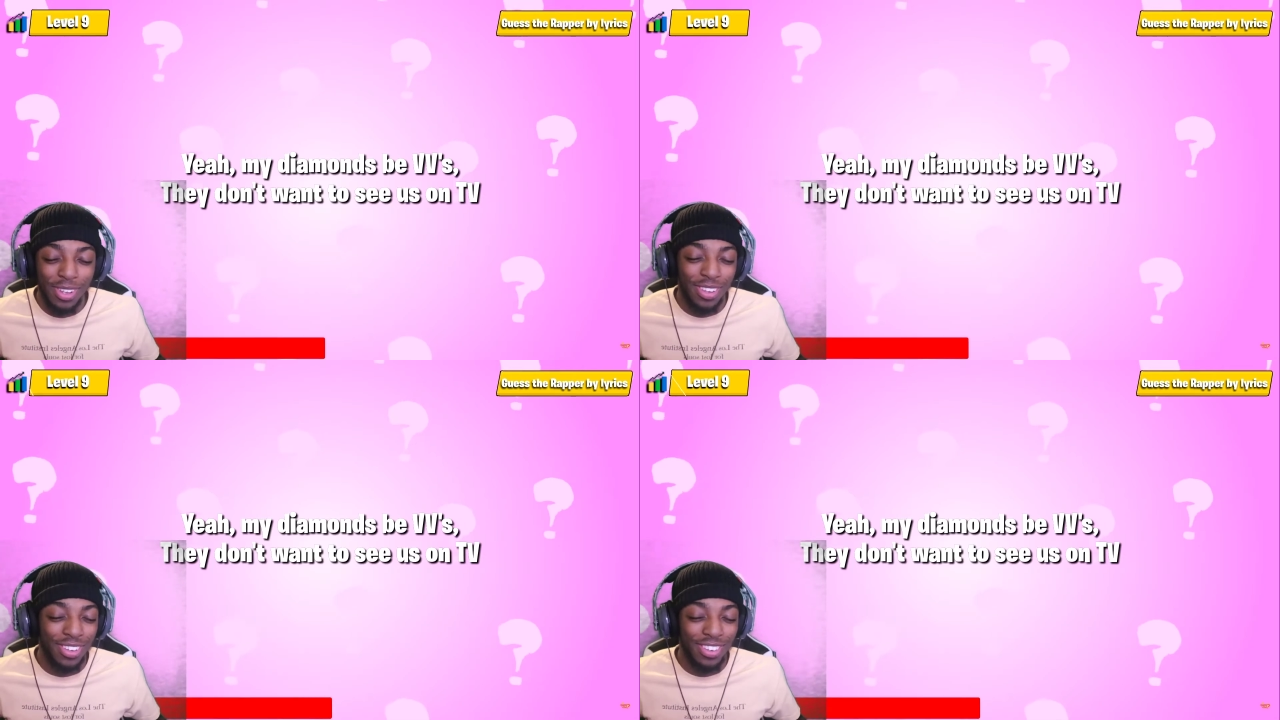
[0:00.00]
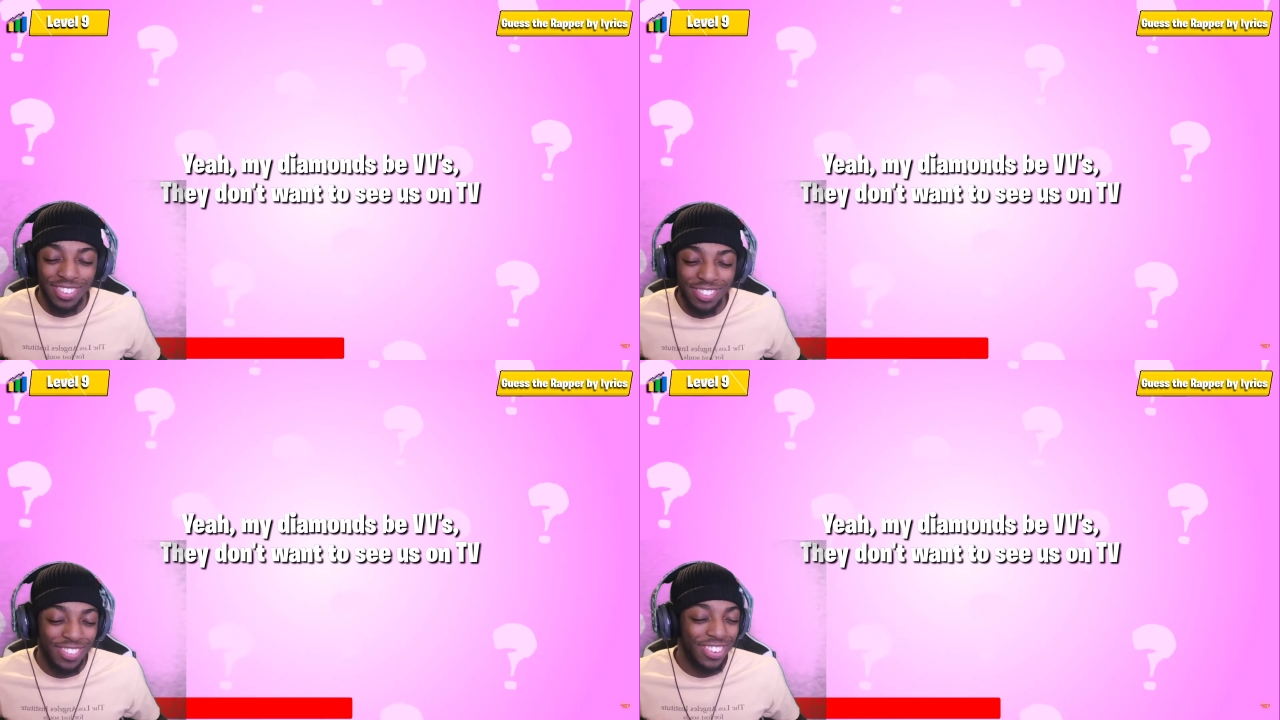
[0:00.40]

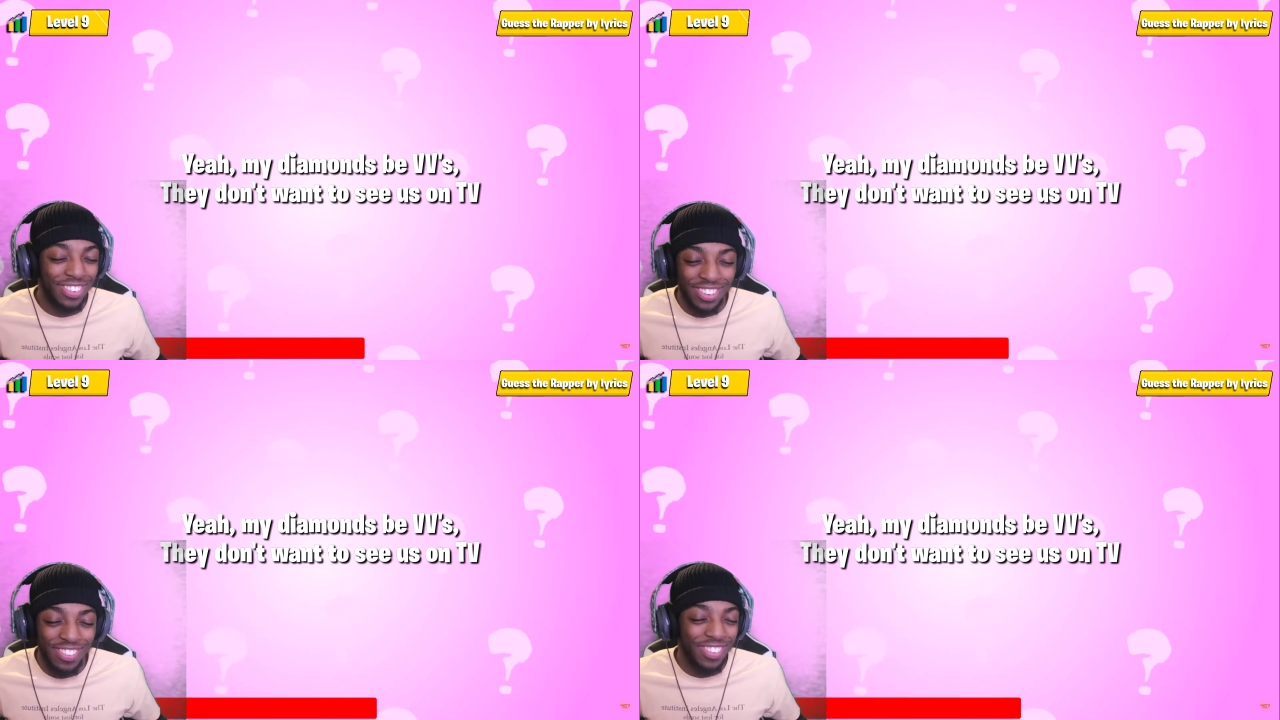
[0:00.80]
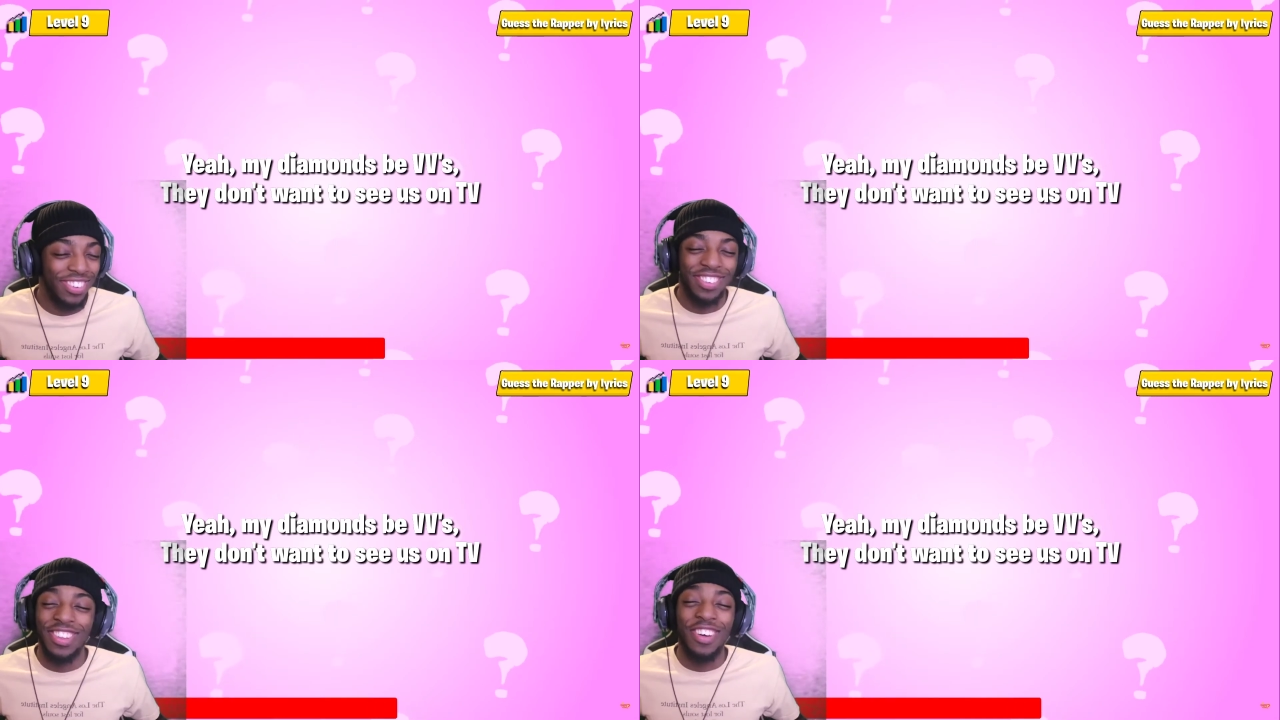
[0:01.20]
Uh,
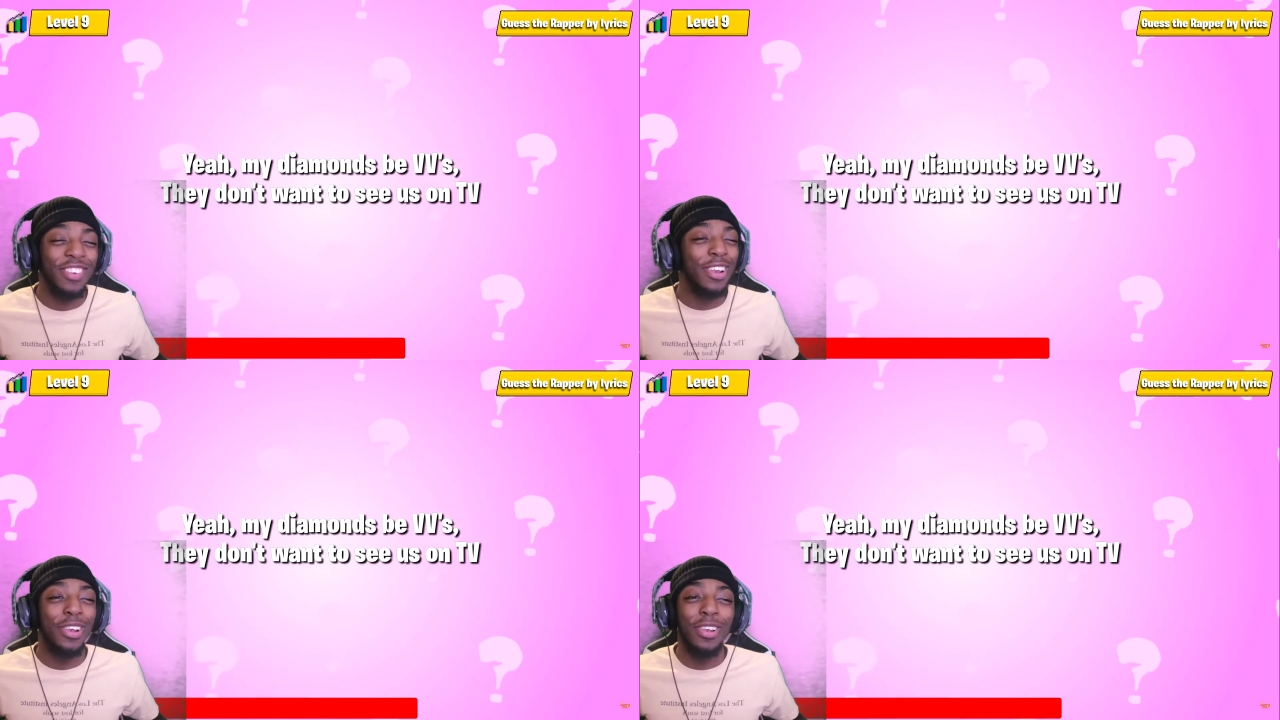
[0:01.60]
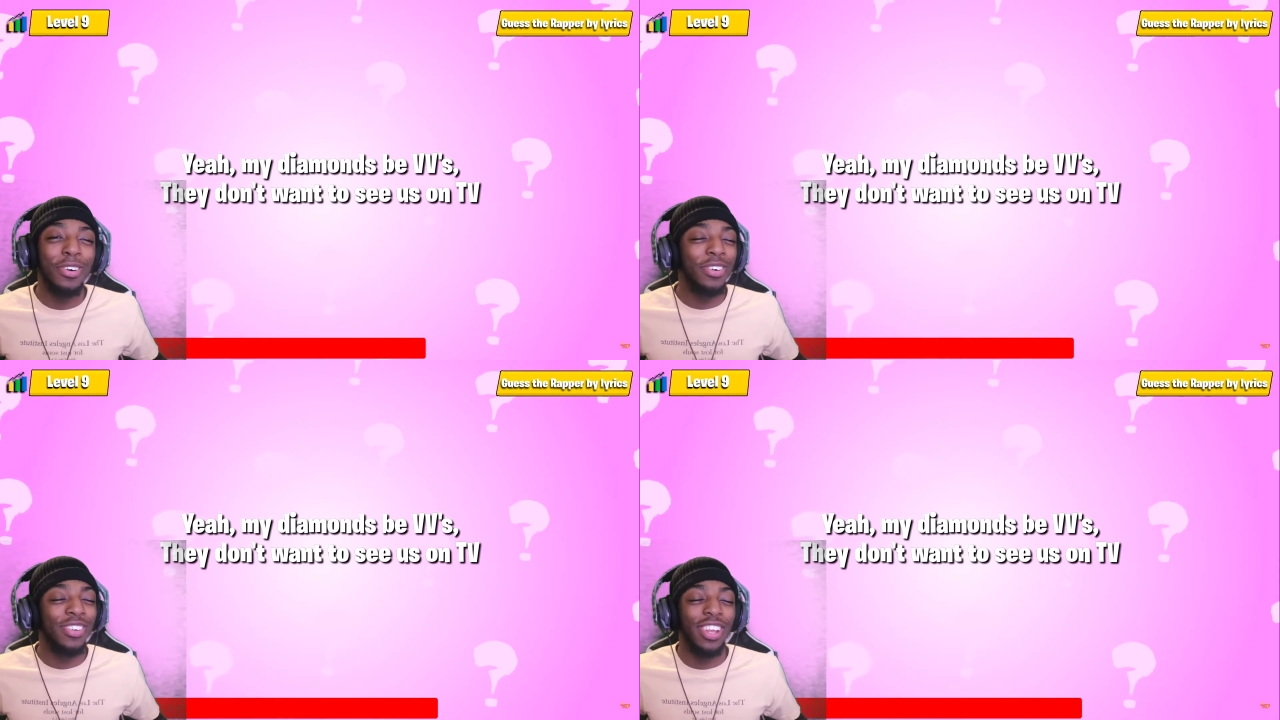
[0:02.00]
something to
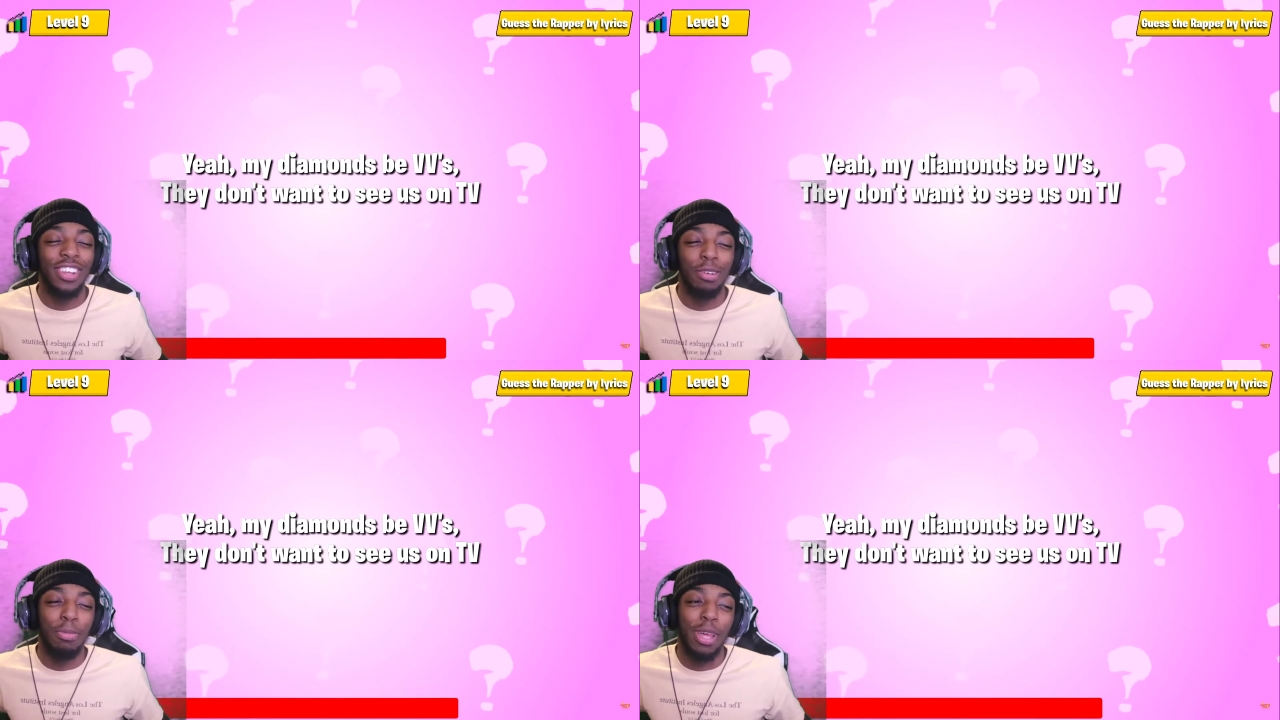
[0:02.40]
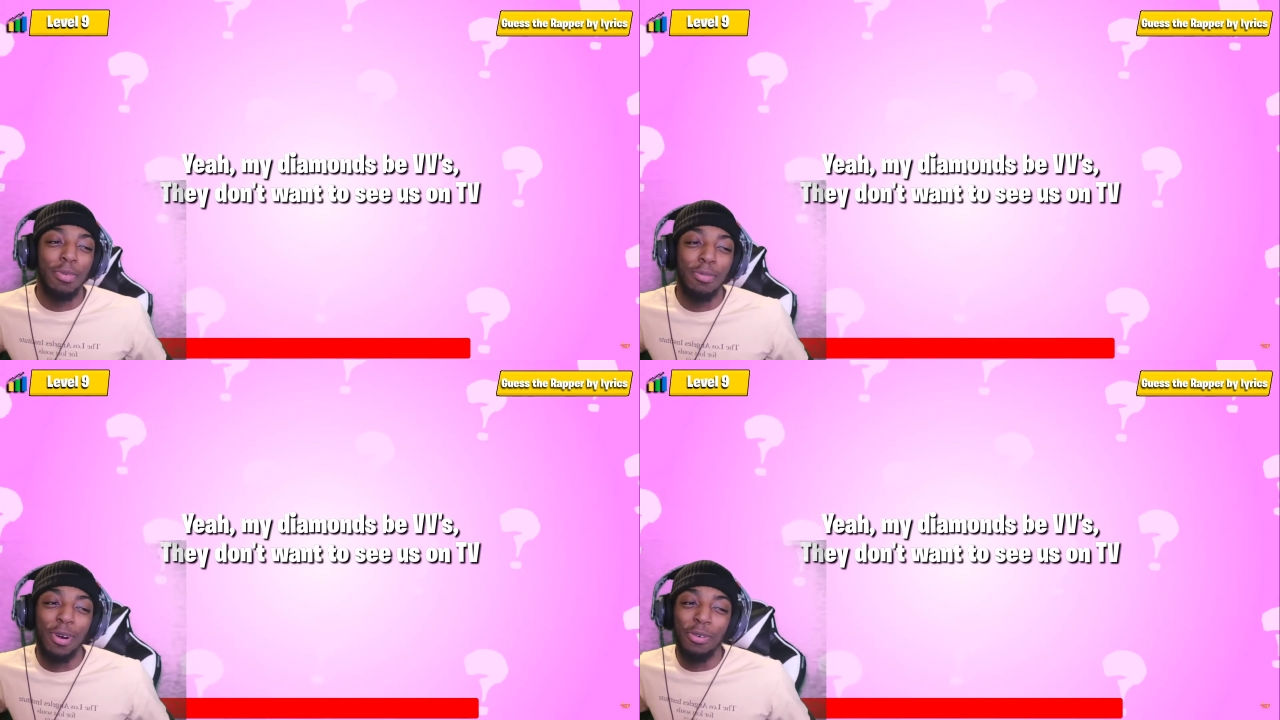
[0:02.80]
do. That's a little baby,
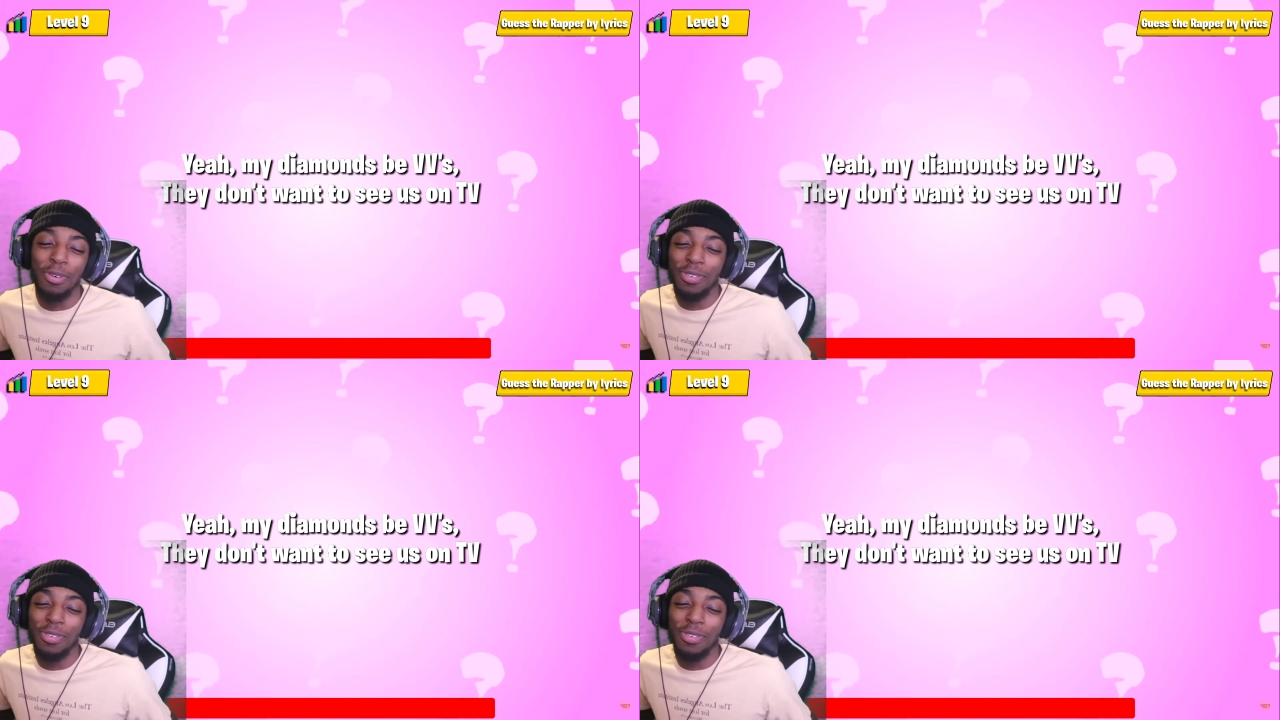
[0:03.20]
bro.